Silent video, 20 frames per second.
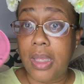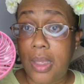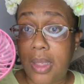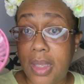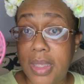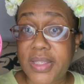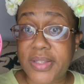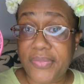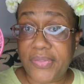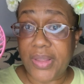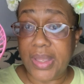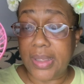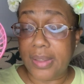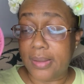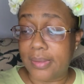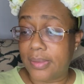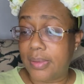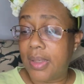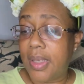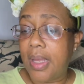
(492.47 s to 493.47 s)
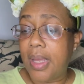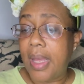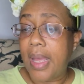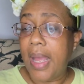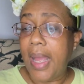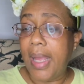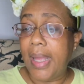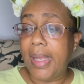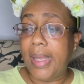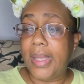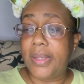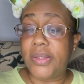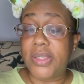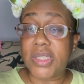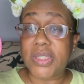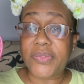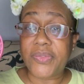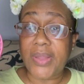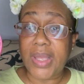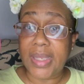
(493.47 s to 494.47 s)
is a fan. And
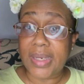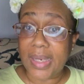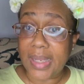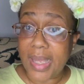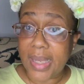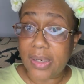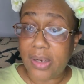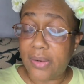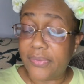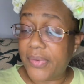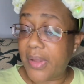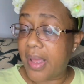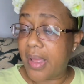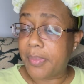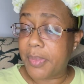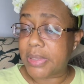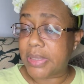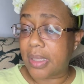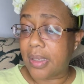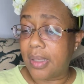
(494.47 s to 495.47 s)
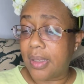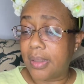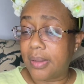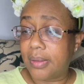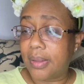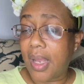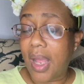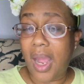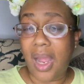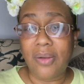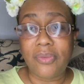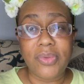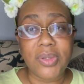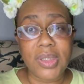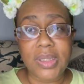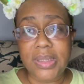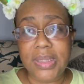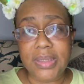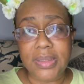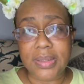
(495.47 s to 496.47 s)
this fan I got off of Amazon. I really
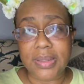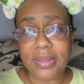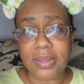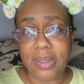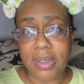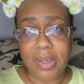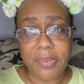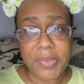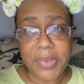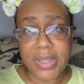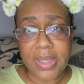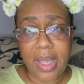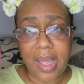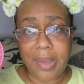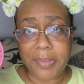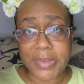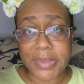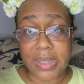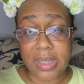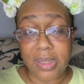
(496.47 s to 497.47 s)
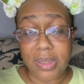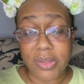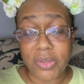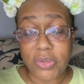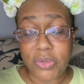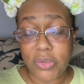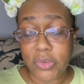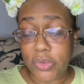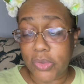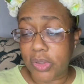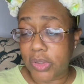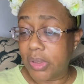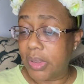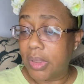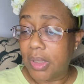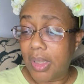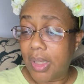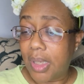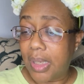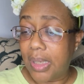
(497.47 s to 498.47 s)
need to start me an Amazon store
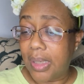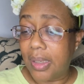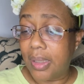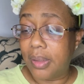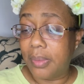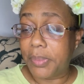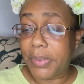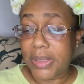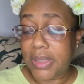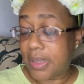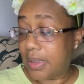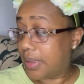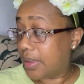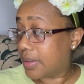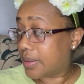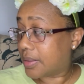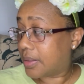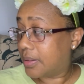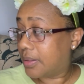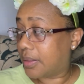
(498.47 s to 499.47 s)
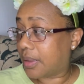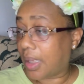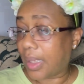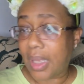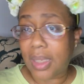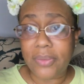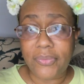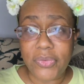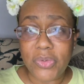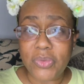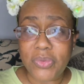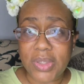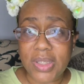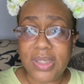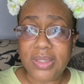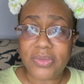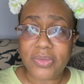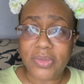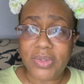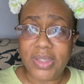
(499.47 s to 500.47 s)
um, because I got a few
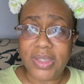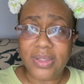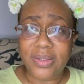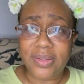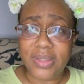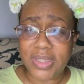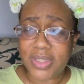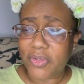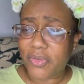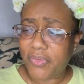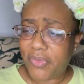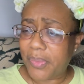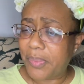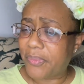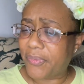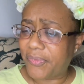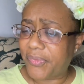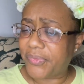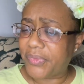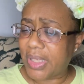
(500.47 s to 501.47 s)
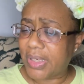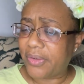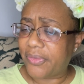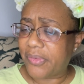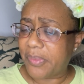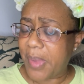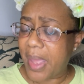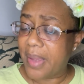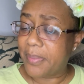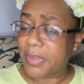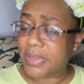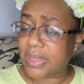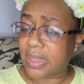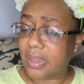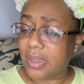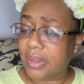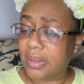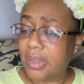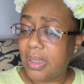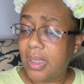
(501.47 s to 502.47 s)
things on here that are from, that are from
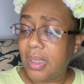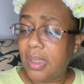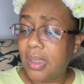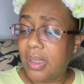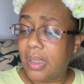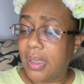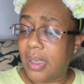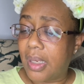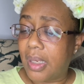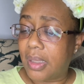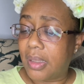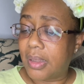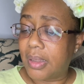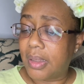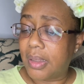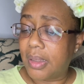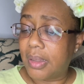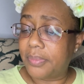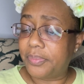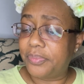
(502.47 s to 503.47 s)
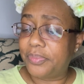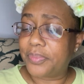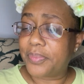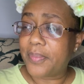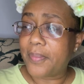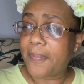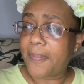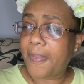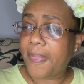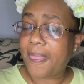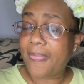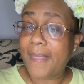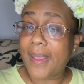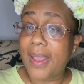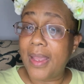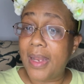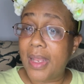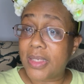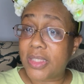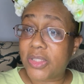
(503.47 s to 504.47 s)
Amazon. Uh,
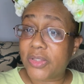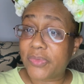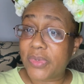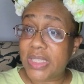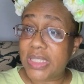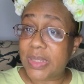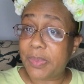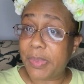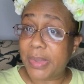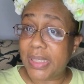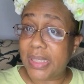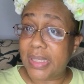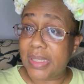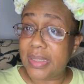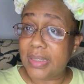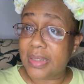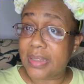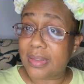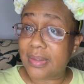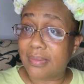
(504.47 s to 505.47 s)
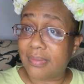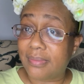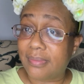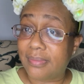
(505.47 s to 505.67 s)
it has three speeds.